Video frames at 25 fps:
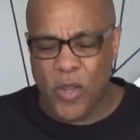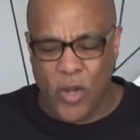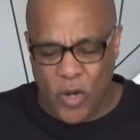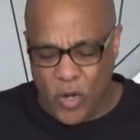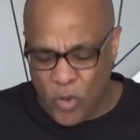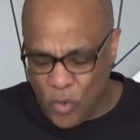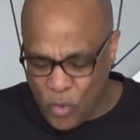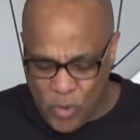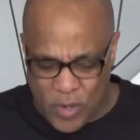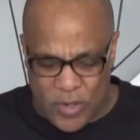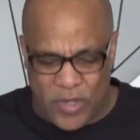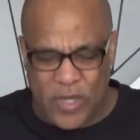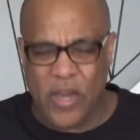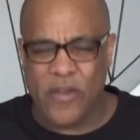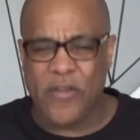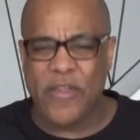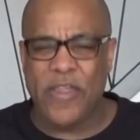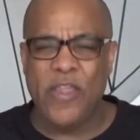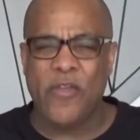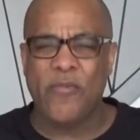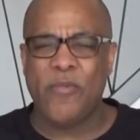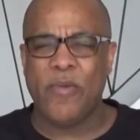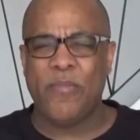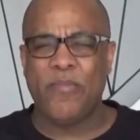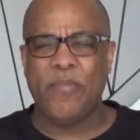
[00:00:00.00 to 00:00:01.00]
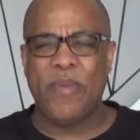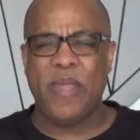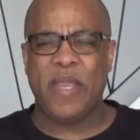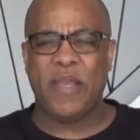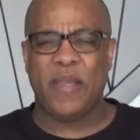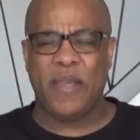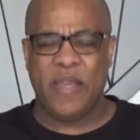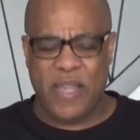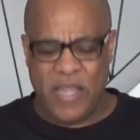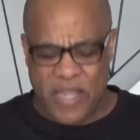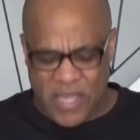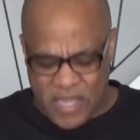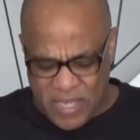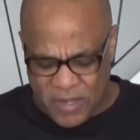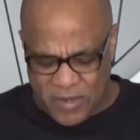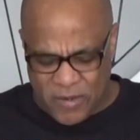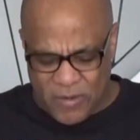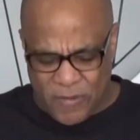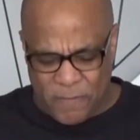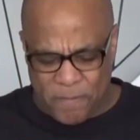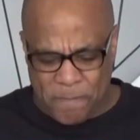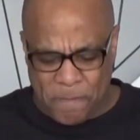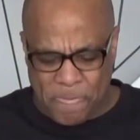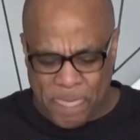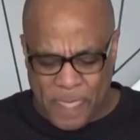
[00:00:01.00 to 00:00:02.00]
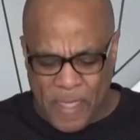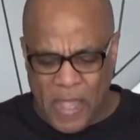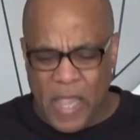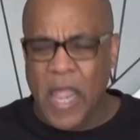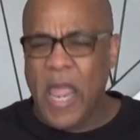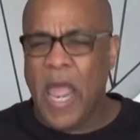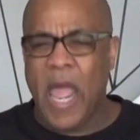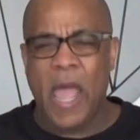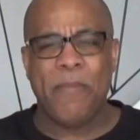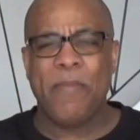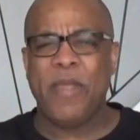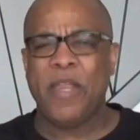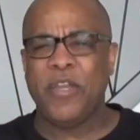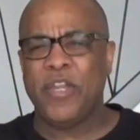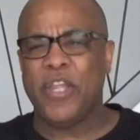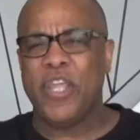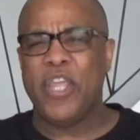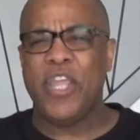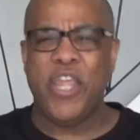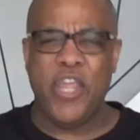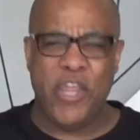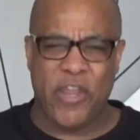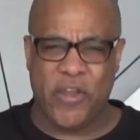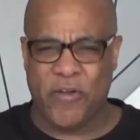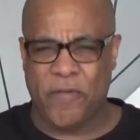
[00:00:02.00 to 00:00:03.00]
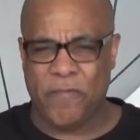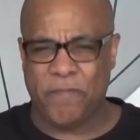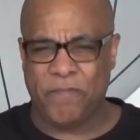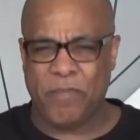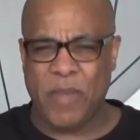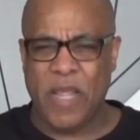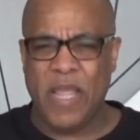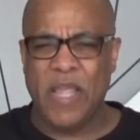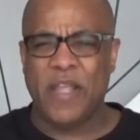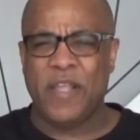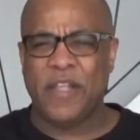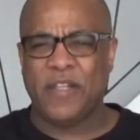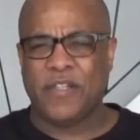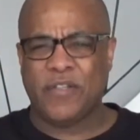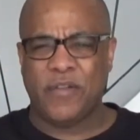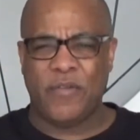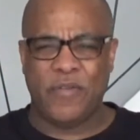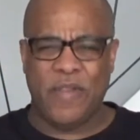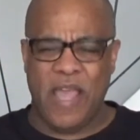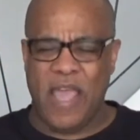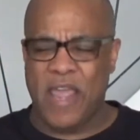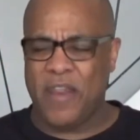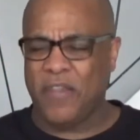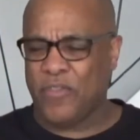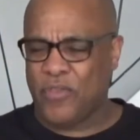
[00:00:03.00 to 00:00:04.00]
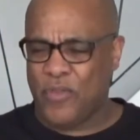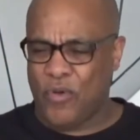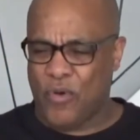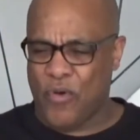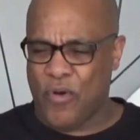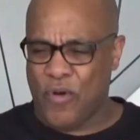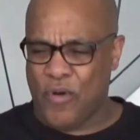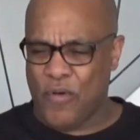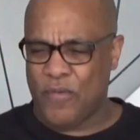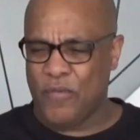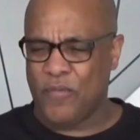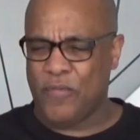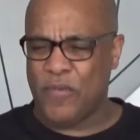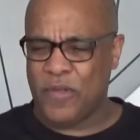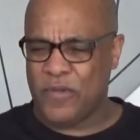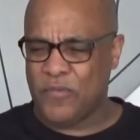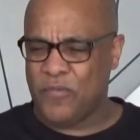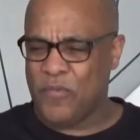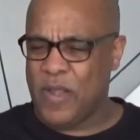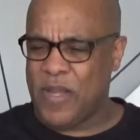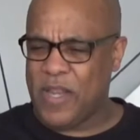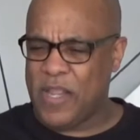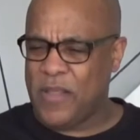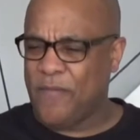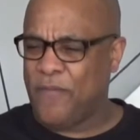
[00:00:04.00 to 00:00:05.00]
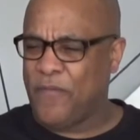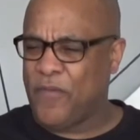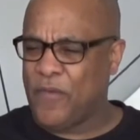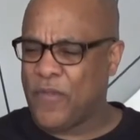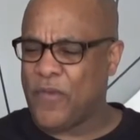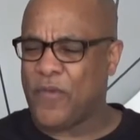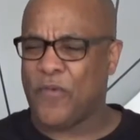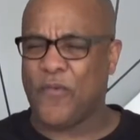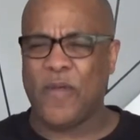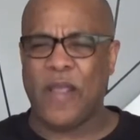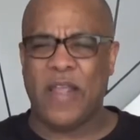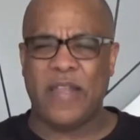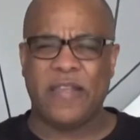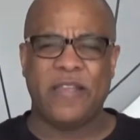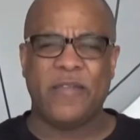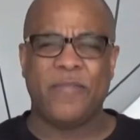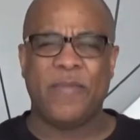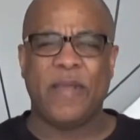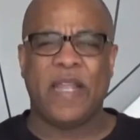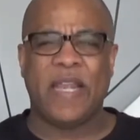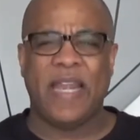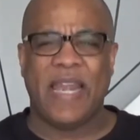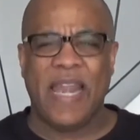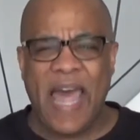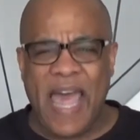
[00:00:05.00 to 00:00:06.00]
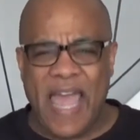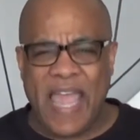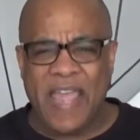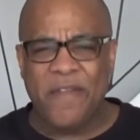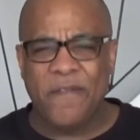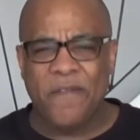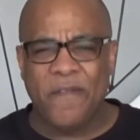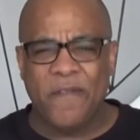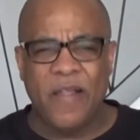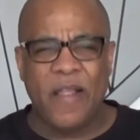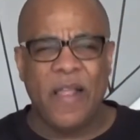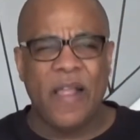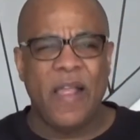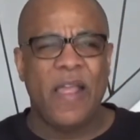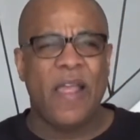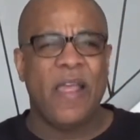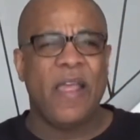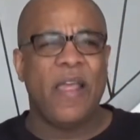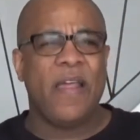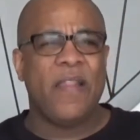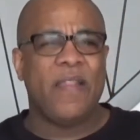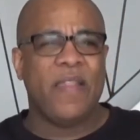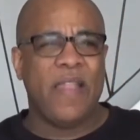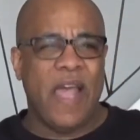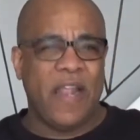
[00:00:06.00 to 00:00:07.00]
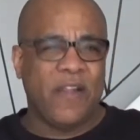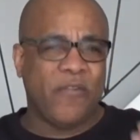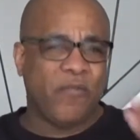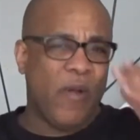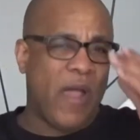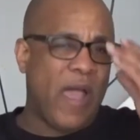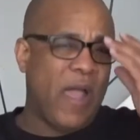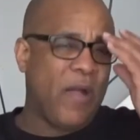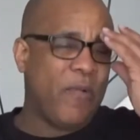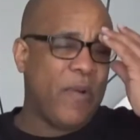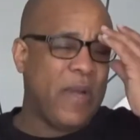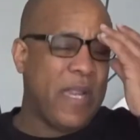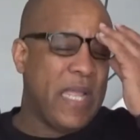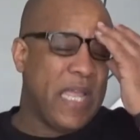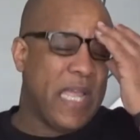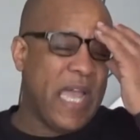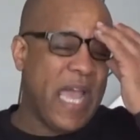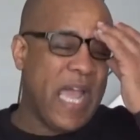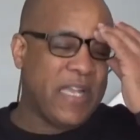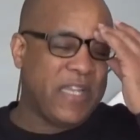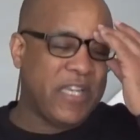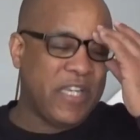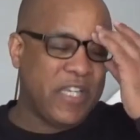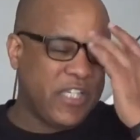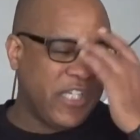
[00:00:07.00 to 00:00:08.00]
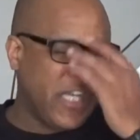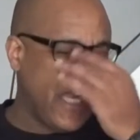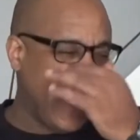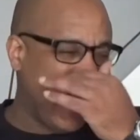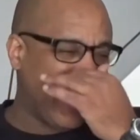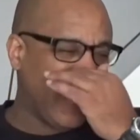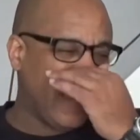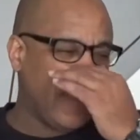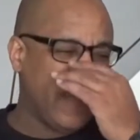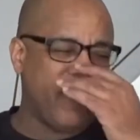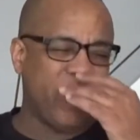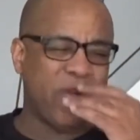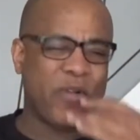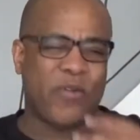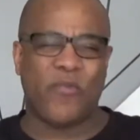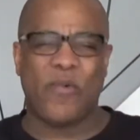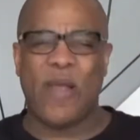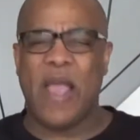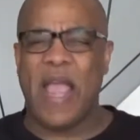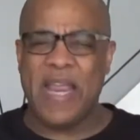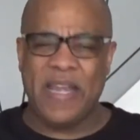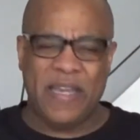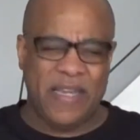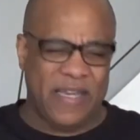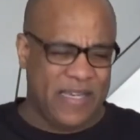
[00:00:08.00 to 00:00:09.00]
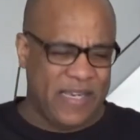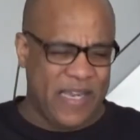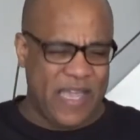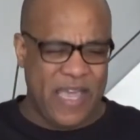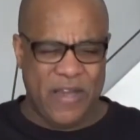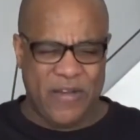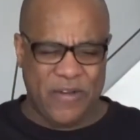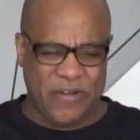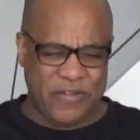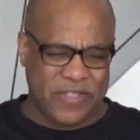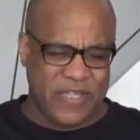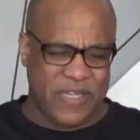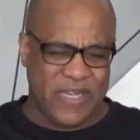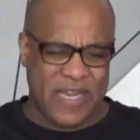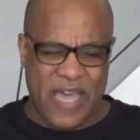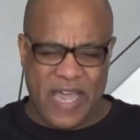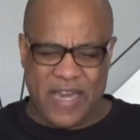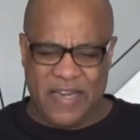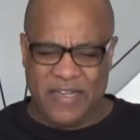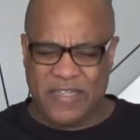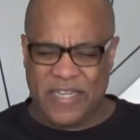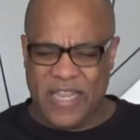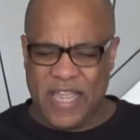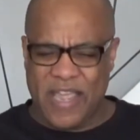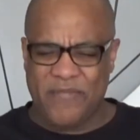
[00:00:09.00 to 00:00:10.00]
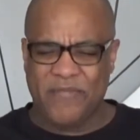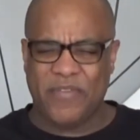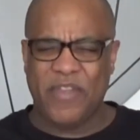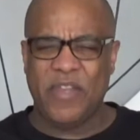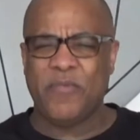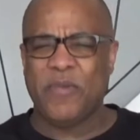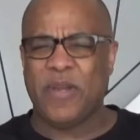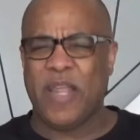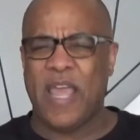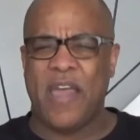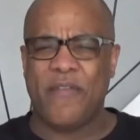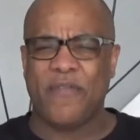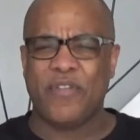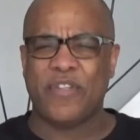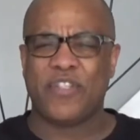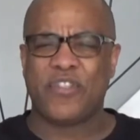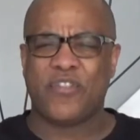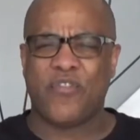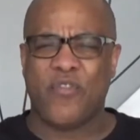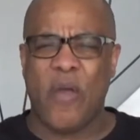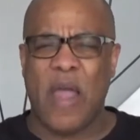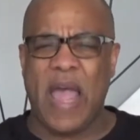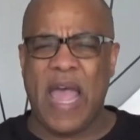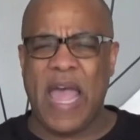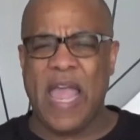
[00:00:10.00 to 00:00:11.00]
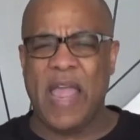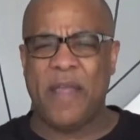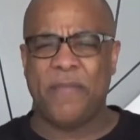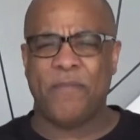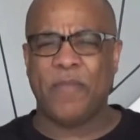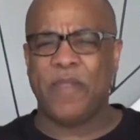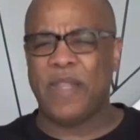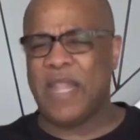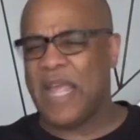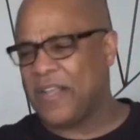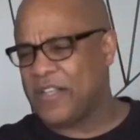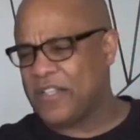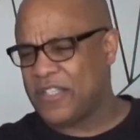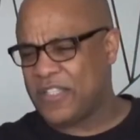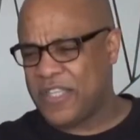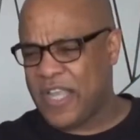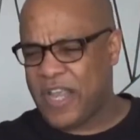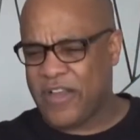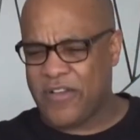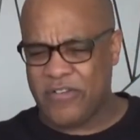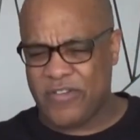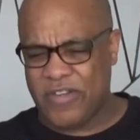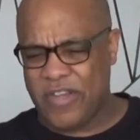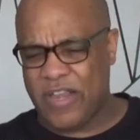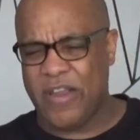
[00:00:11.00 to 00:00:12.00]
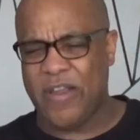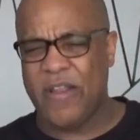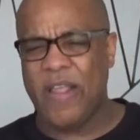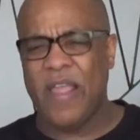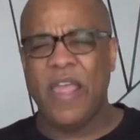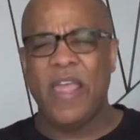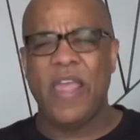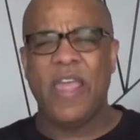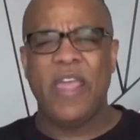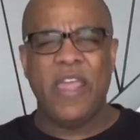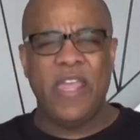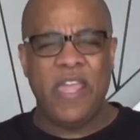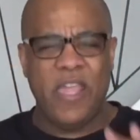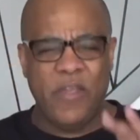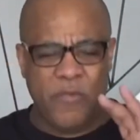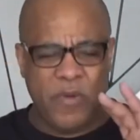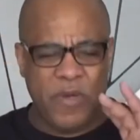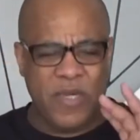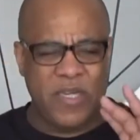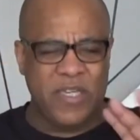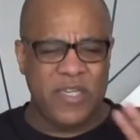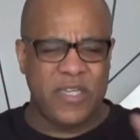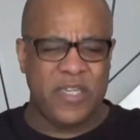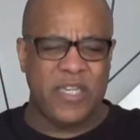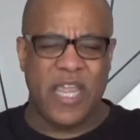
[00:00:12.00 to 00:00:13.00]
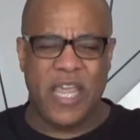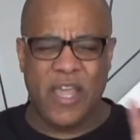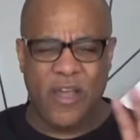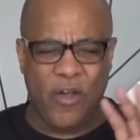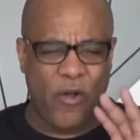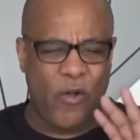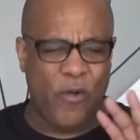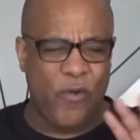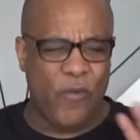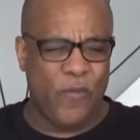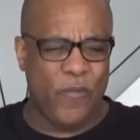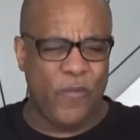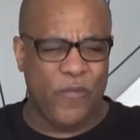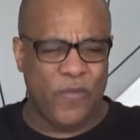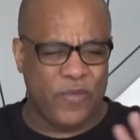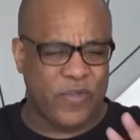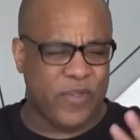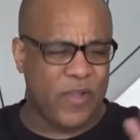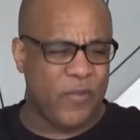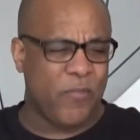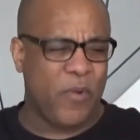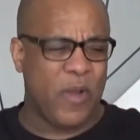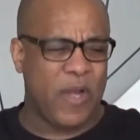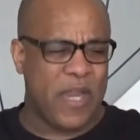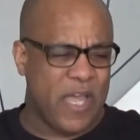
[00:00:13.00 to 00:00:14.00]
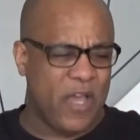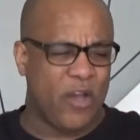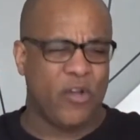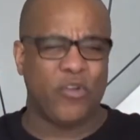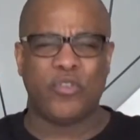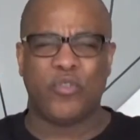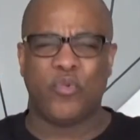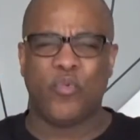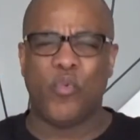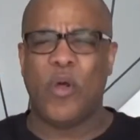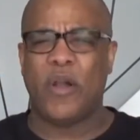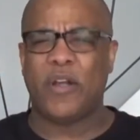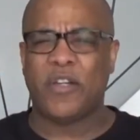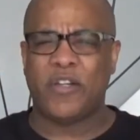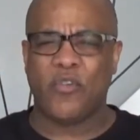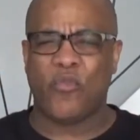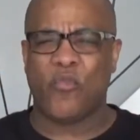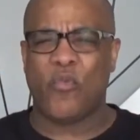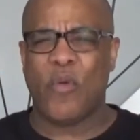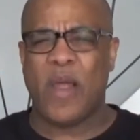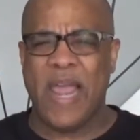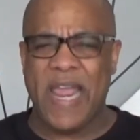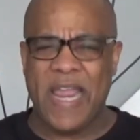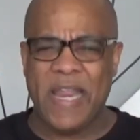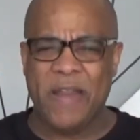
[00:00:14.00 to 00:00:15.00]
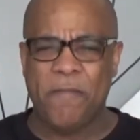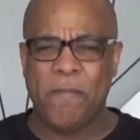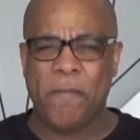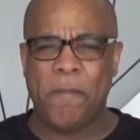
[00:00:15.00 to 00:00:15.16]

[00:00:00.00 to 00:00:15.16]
ordinary human being to heal. I mean, to hear. And so that thorn was with him for the rest of his life. That's why when he got to jail and he was writing letters, a lot of times he would have a scribe, like a secretary. He would tell someone else what to write